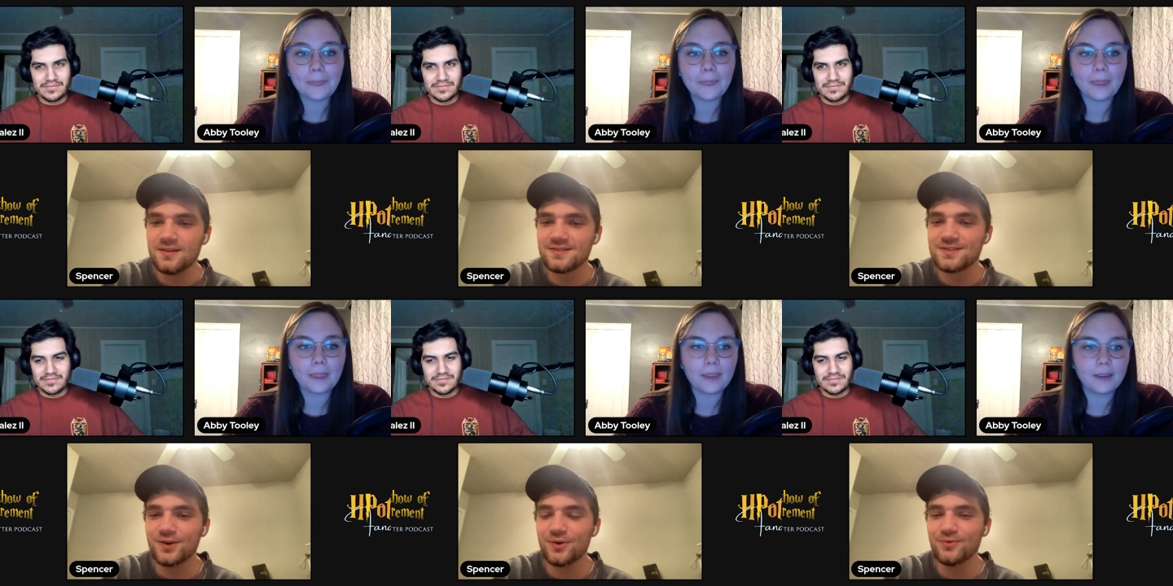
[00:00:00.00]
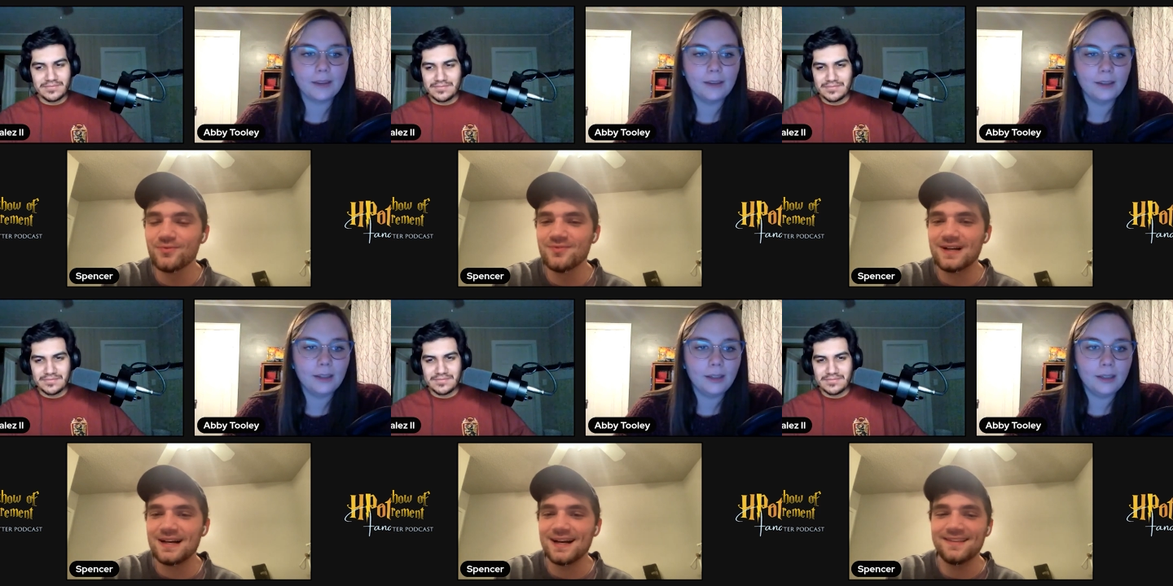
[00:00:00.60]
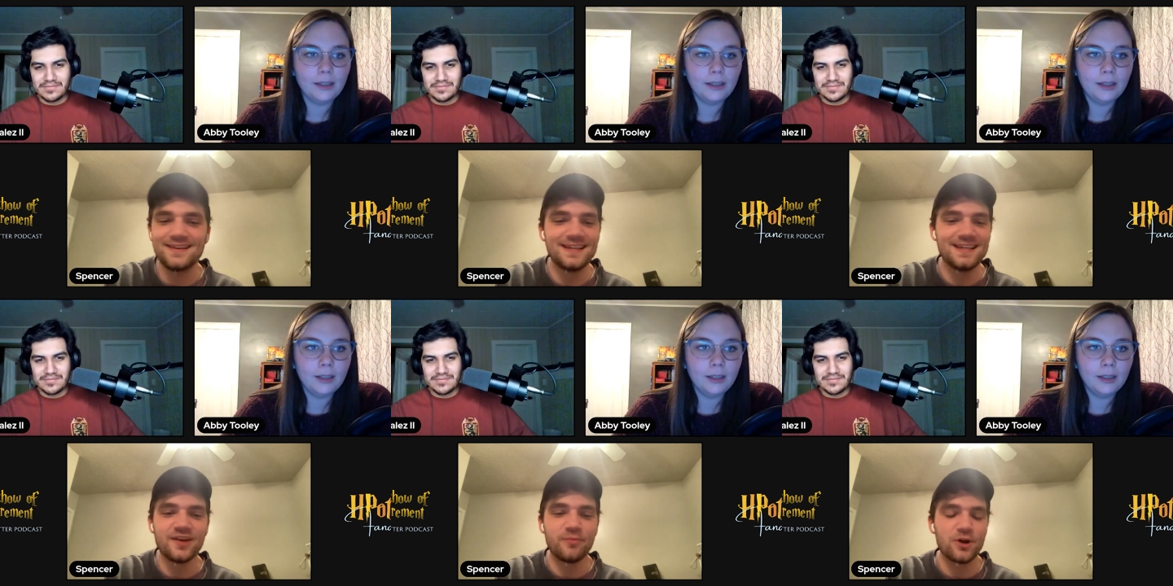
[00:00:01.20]
Speaker 1: So I think
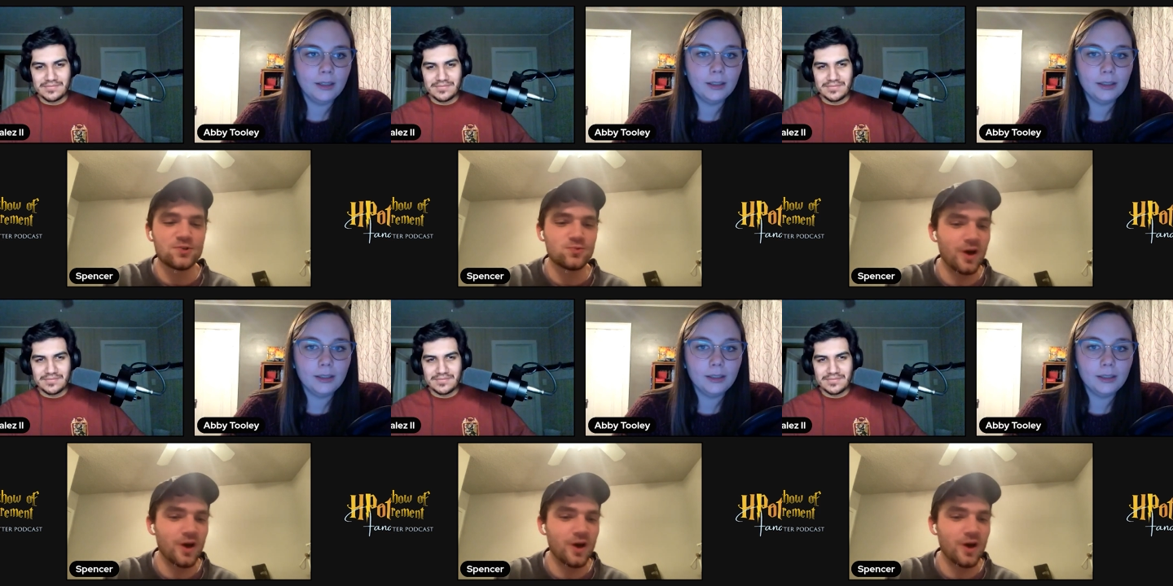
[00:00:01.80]
he compares